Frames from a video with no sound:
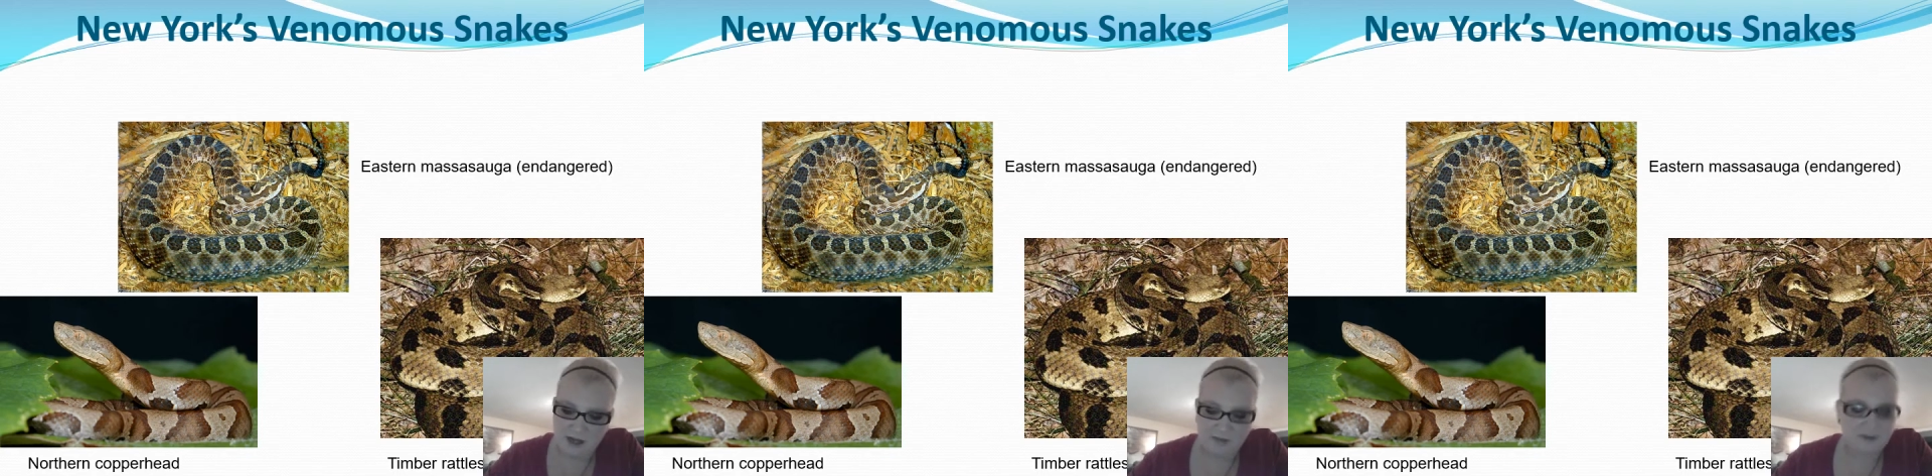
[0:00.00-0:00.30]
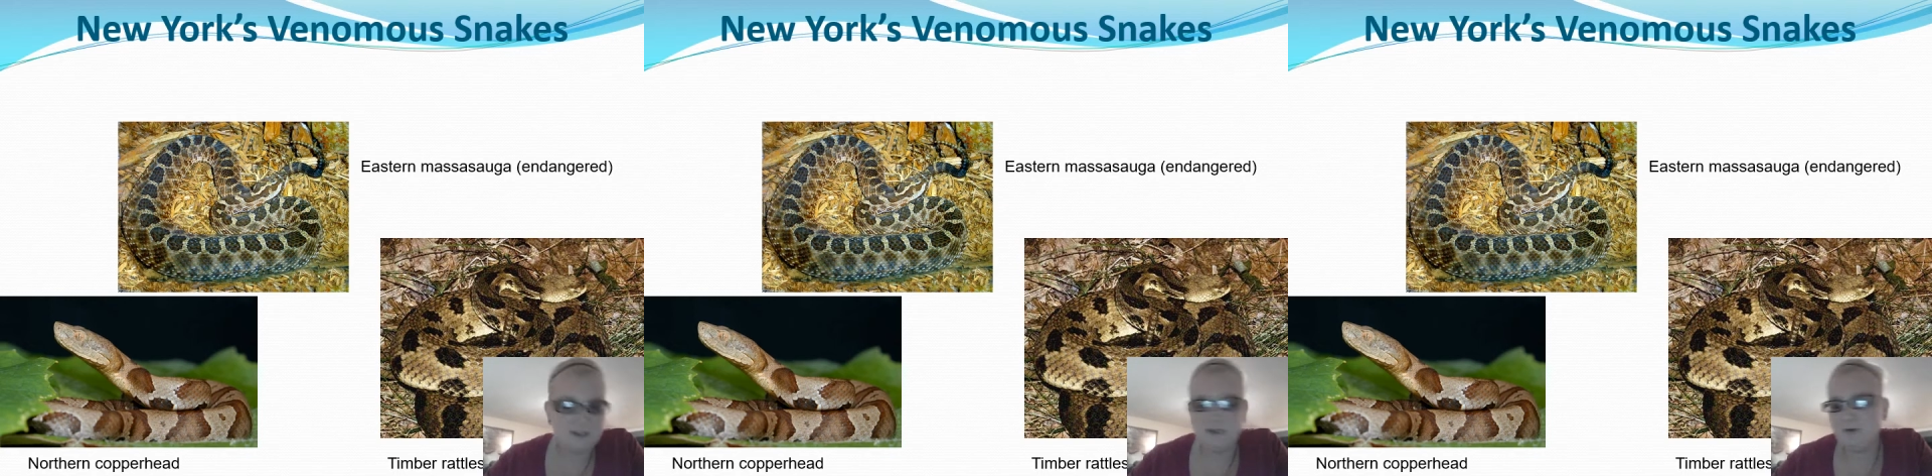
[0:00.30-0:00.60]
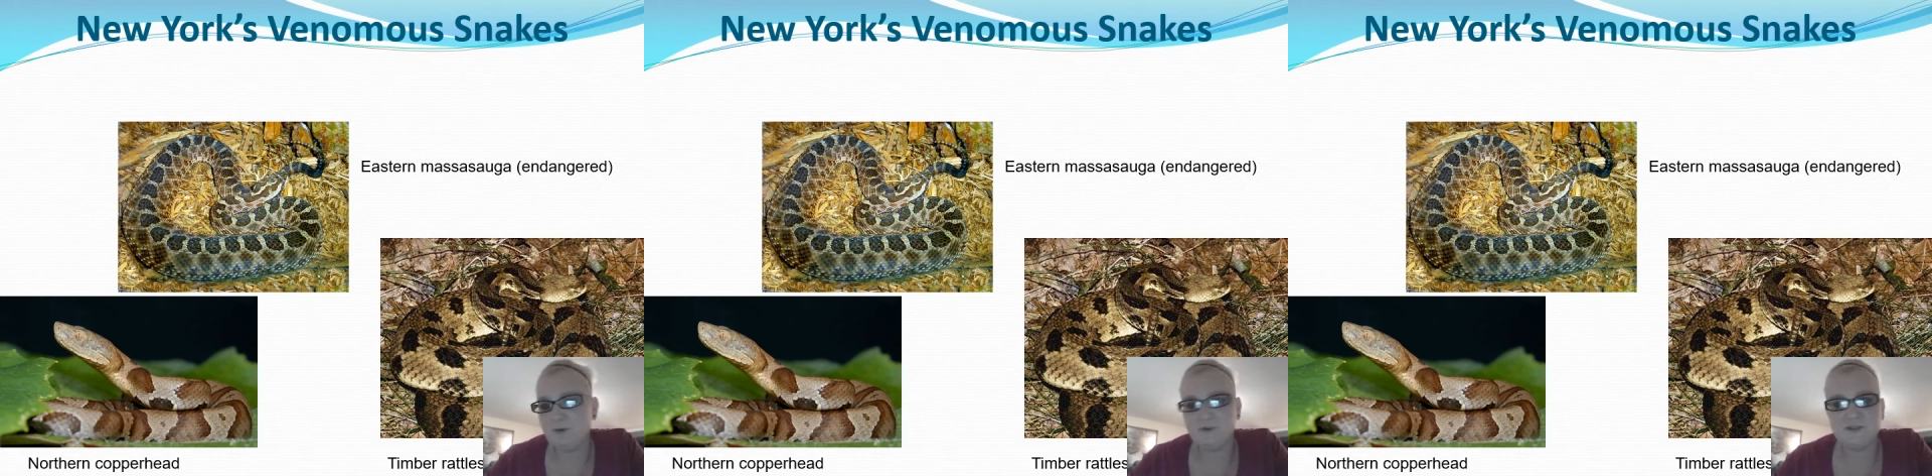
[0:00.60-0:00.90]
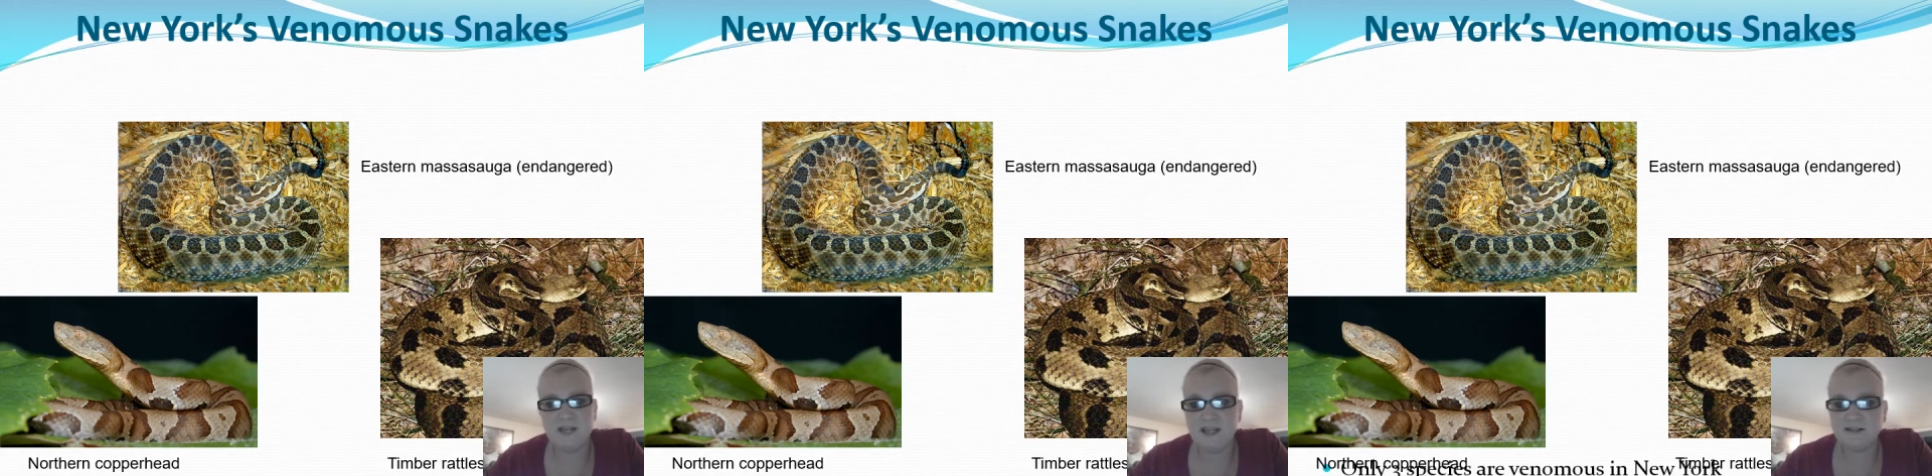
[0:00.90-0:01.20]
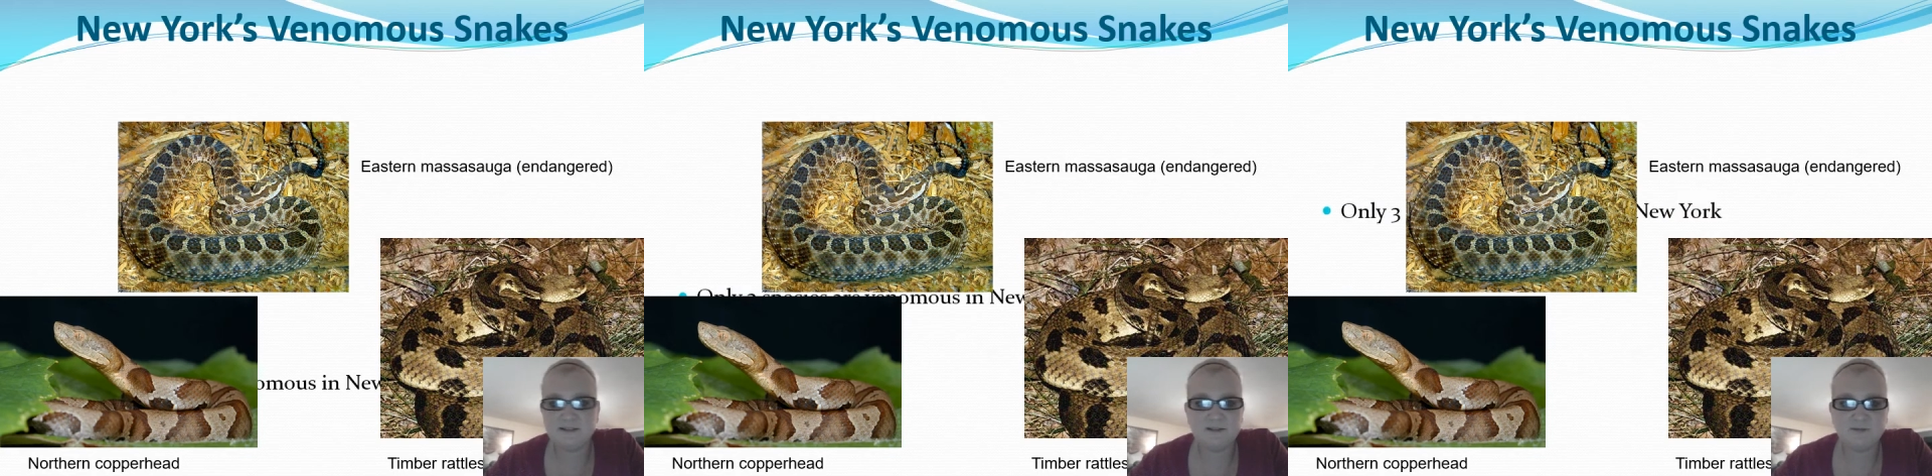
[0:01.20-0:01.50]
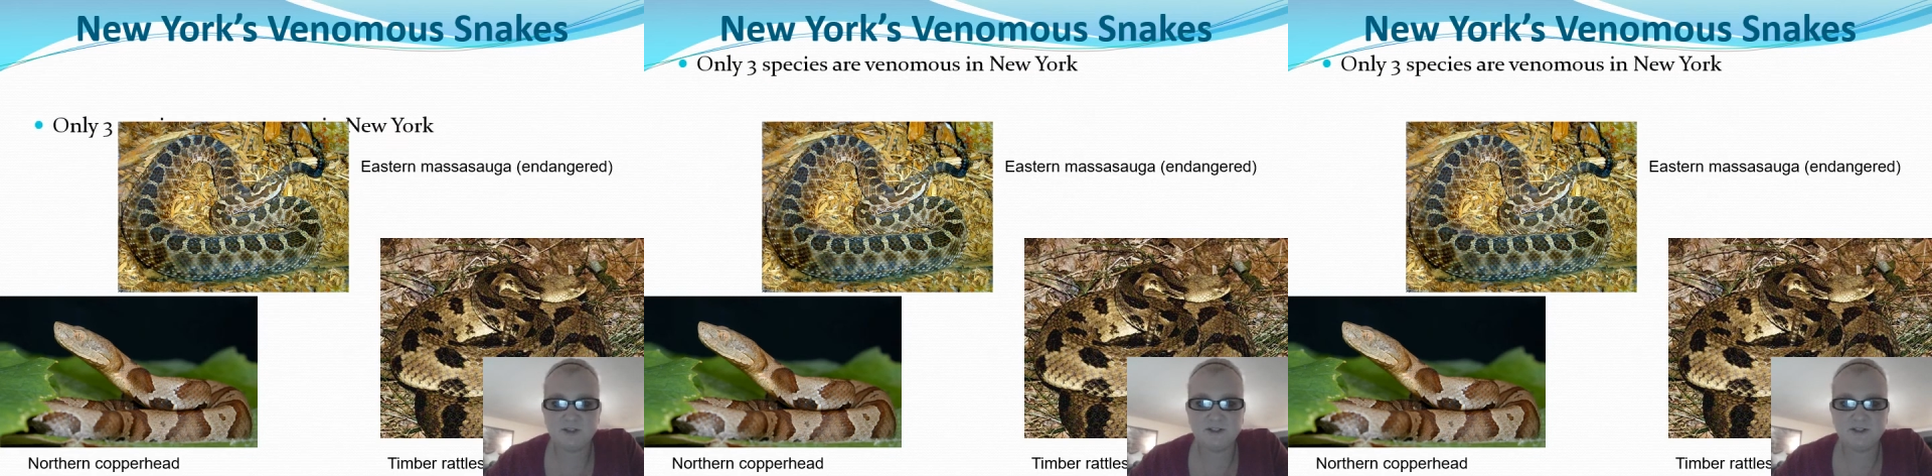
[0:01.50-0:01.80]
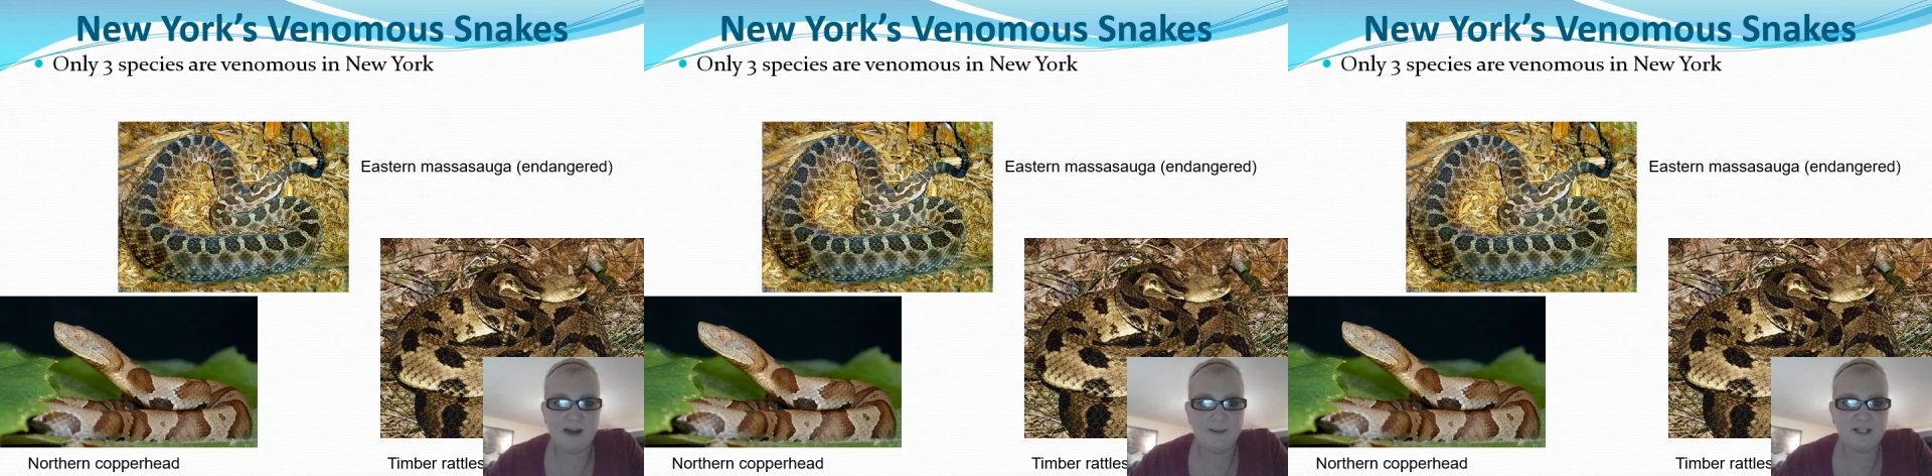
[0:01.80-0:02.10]
nothing to do with snakes, just
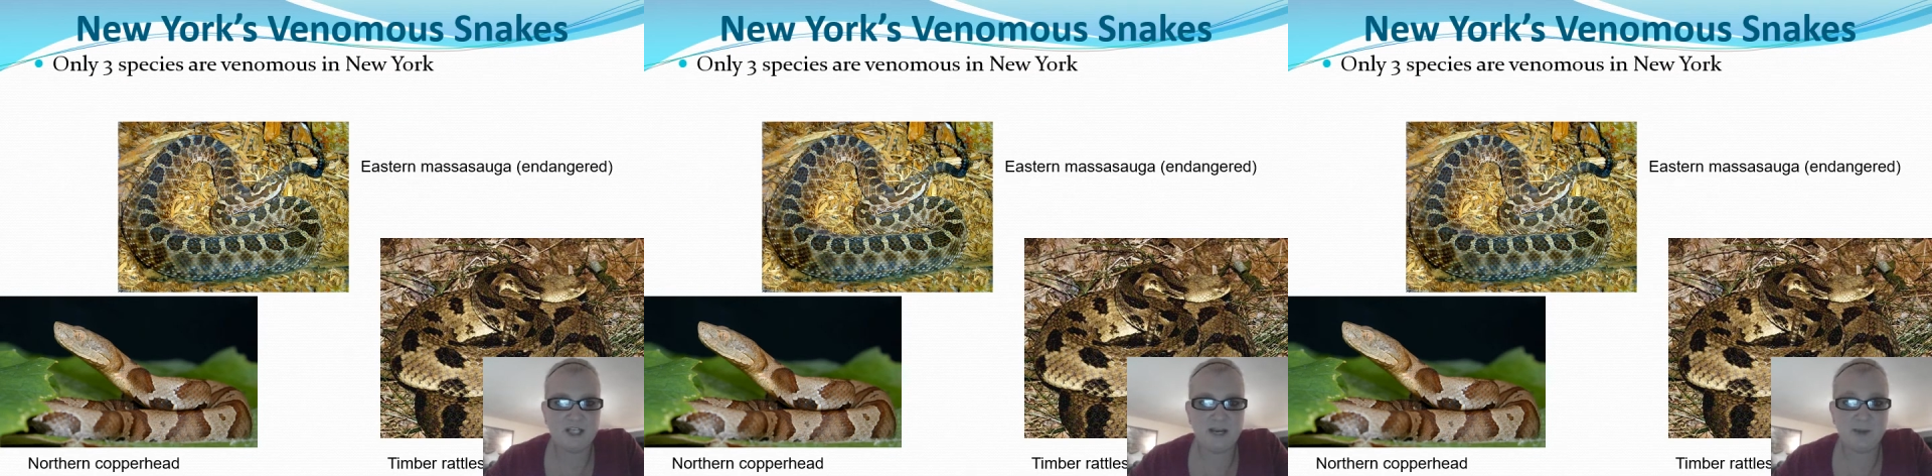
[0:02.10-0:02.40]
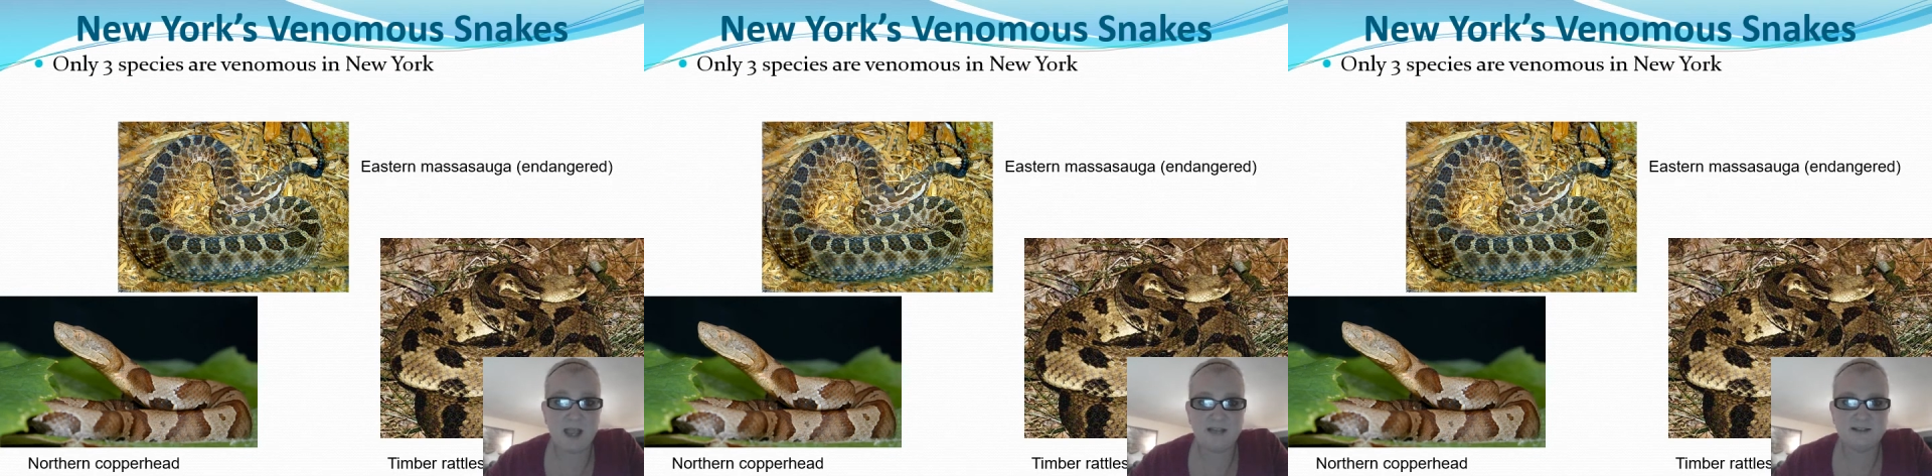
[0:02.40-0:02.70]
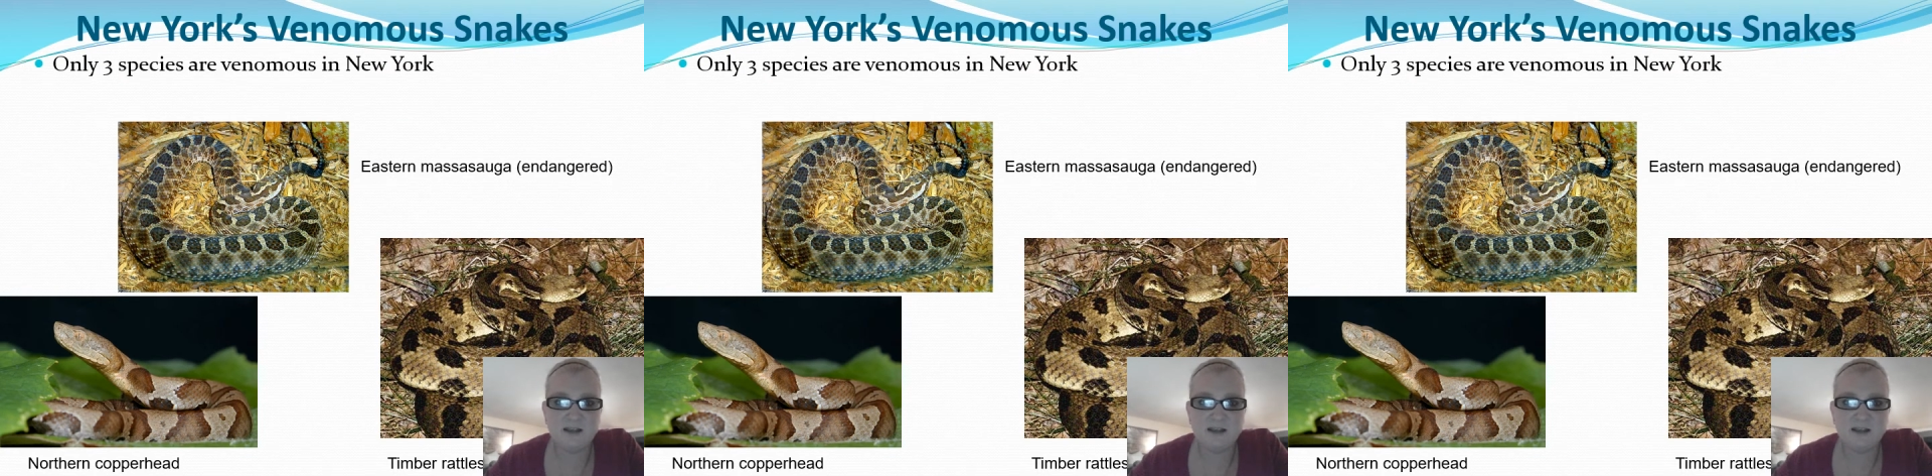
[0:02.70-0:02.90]
not my jam, guys.